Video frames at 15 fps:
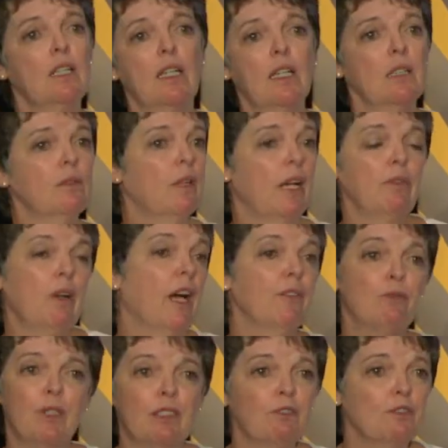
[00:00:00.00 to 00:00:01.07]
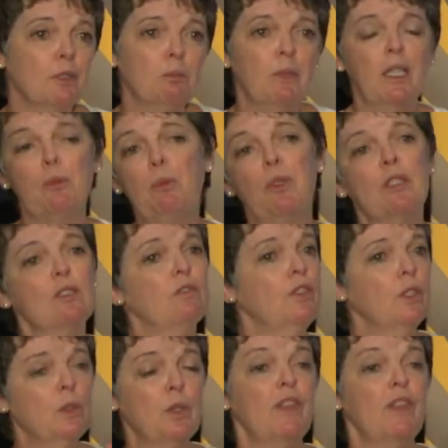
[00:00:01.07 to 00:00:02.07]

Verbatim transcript: uh, I've, I've, written from male point of view,